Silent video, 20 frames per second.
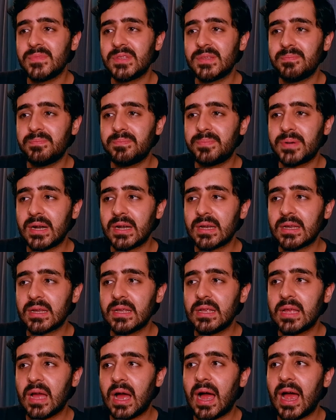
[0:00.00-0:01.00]
But
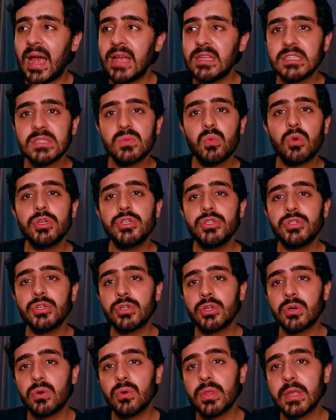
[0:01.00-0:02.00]
I just want you to
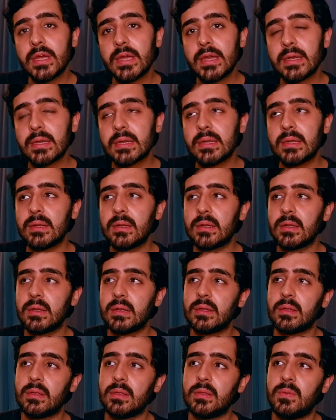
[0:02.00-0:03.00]
know that
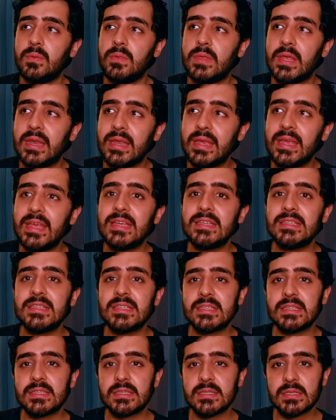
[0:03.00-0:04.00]
there
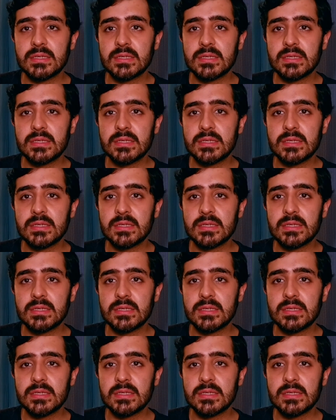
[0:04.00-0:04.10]
is